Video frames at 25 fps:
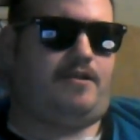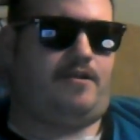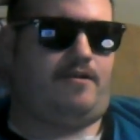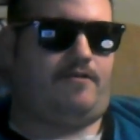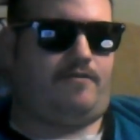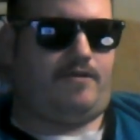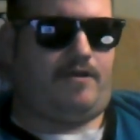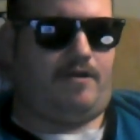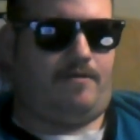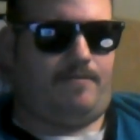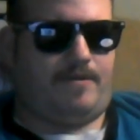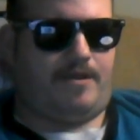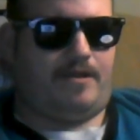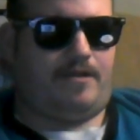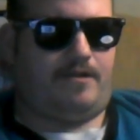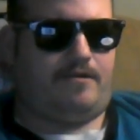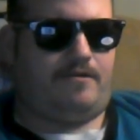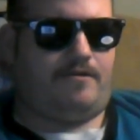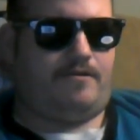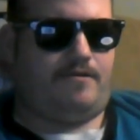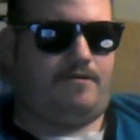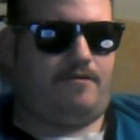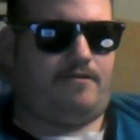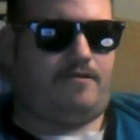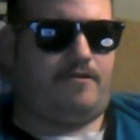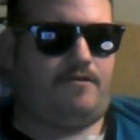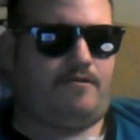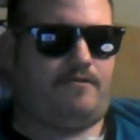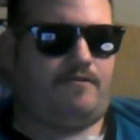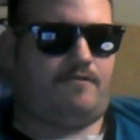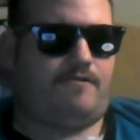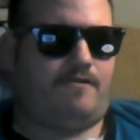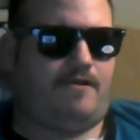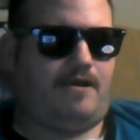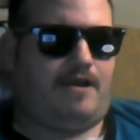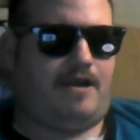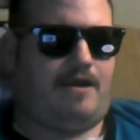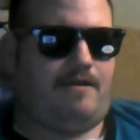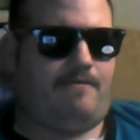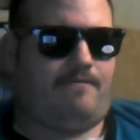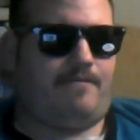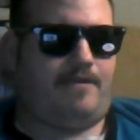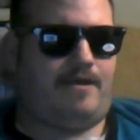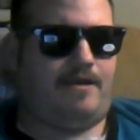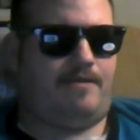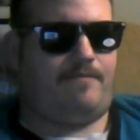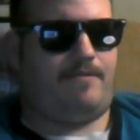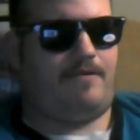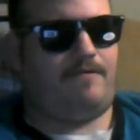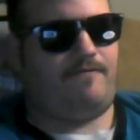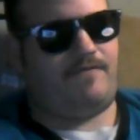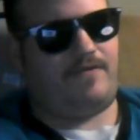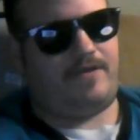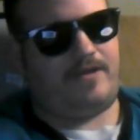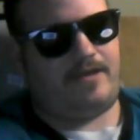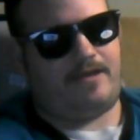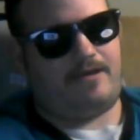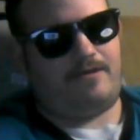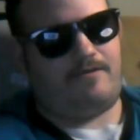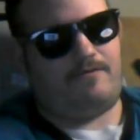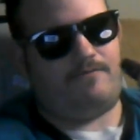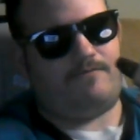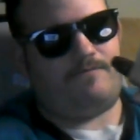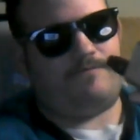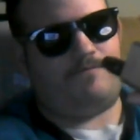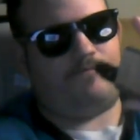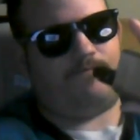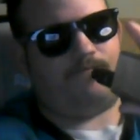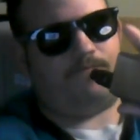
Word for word: So y'all make sure you subscribe and like my video.